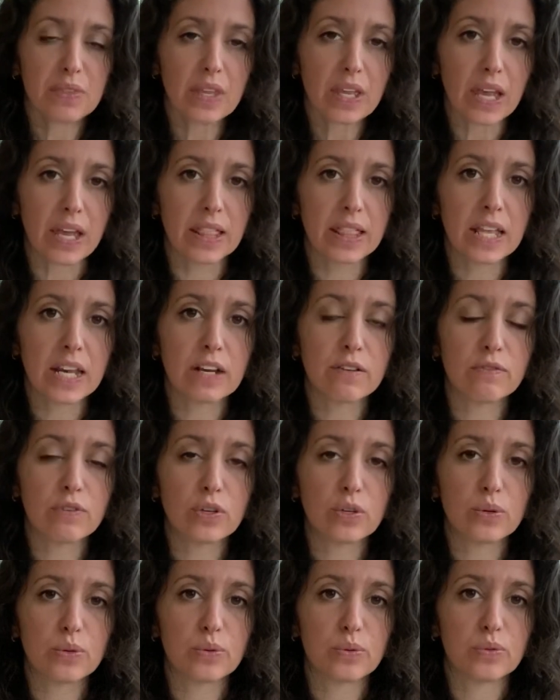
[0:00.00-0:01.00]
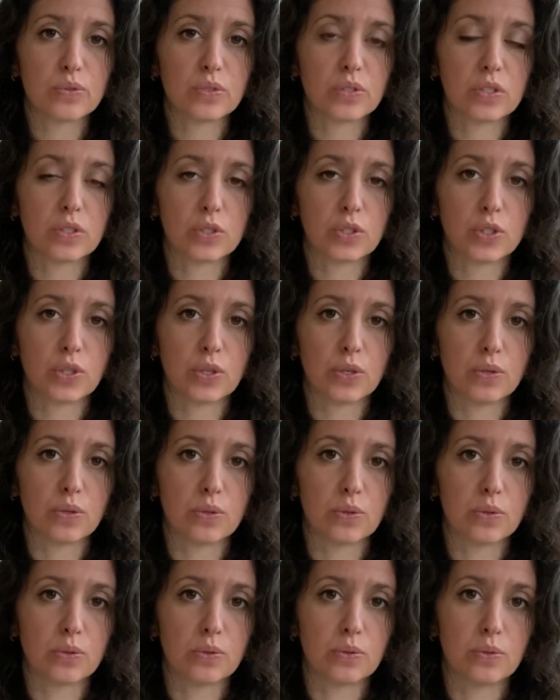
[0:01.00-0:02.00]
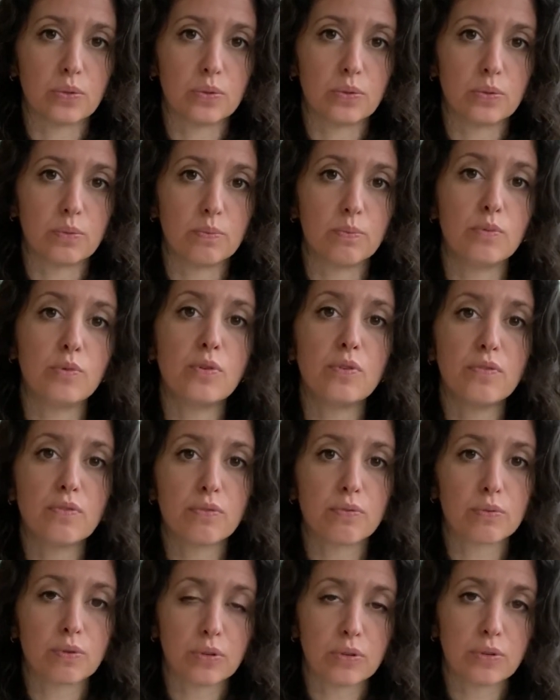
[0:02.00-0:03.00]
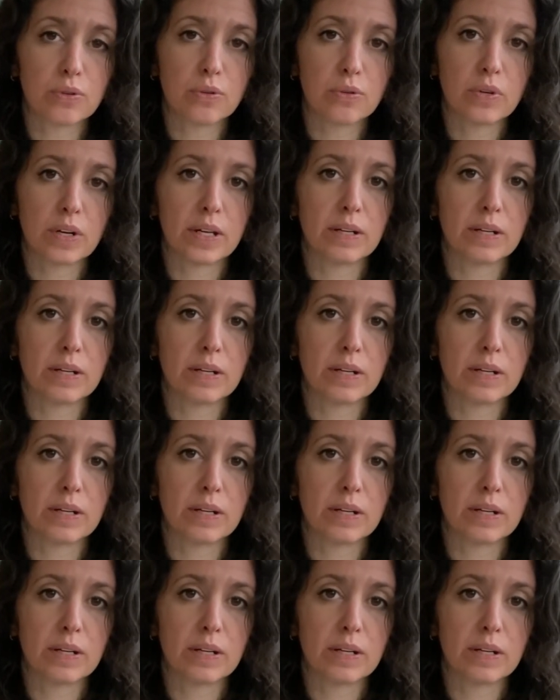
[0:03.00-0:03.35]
that I've used to move through